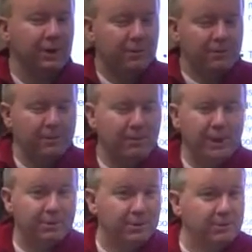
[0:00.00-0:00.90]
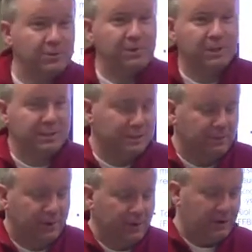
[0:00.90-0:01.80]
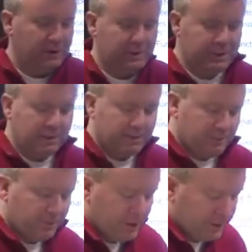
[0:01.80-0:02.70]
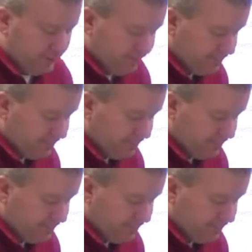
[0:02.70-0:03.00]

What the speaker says: to remember that when you do this. It's a very hard step to follow.